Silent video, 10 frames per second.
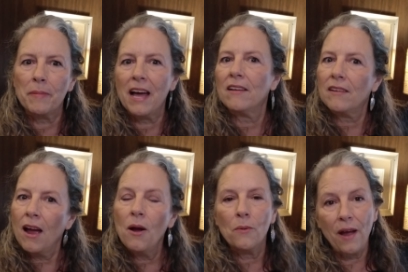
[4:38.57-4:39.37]
about,
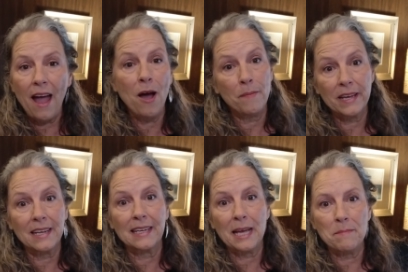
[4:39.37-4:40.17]
how am I
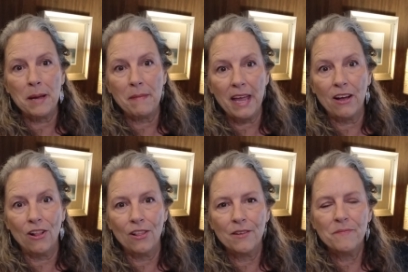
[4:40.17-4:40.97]
going to get my mail?